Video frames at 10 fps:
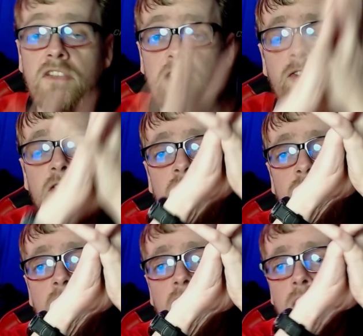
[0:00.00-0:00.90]
And that's it for
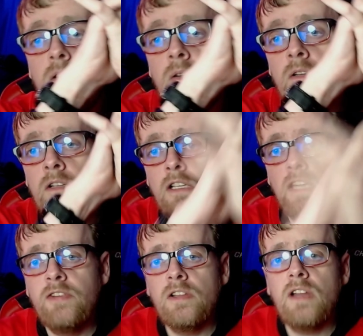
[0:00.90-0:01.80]
this video.
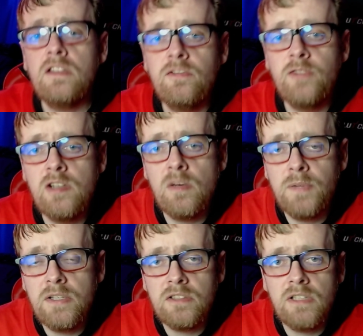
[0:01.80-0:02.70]
If you like this video,
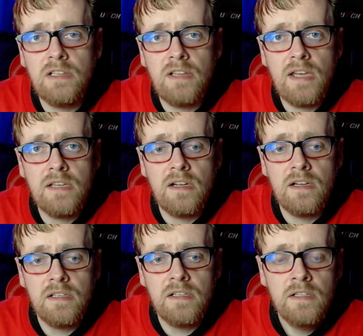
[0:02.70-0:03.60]
please click like
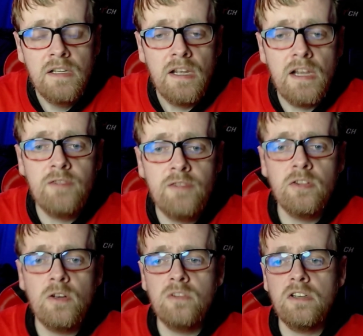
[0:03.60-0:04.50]
on it. And
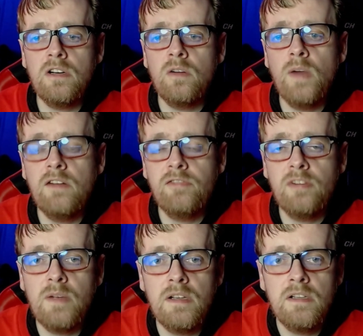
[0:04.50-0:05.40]
for those that are waiting
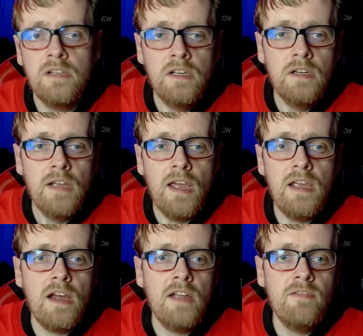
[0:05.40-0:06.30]
for my
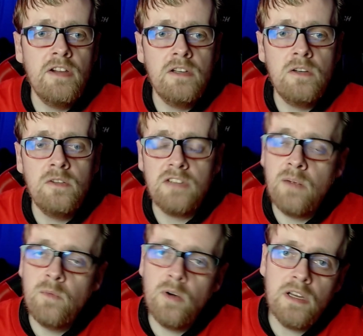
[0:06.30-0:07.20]
AI videos,
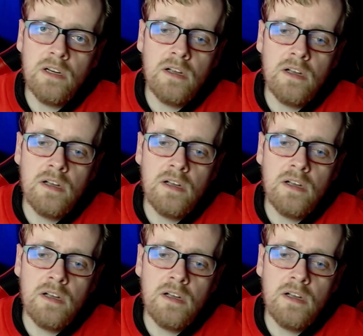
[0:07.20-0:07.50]
I'm working